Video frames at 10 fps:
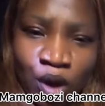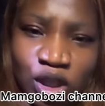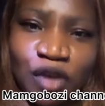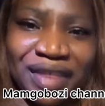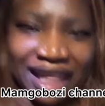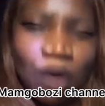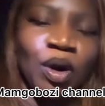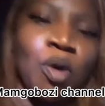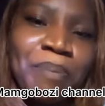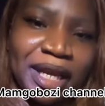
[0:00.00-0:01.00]
Because of
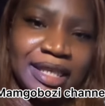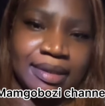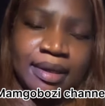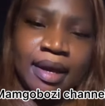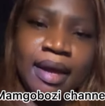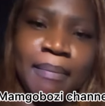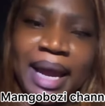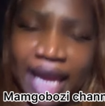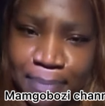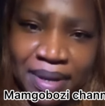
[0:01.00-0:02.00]
that, the one who brings
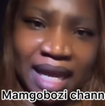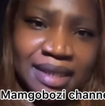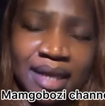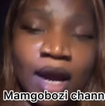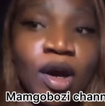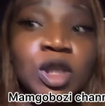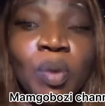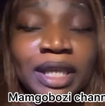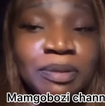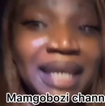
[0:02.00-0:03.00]
my happiness
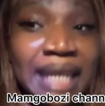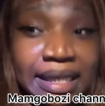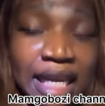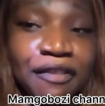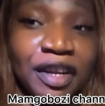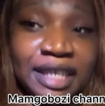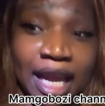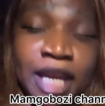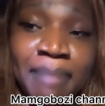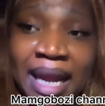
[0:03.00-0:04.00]
because what matters
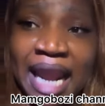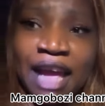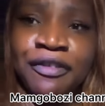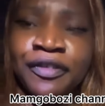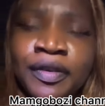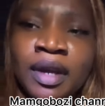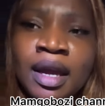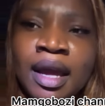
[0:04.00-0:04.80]
every day in my life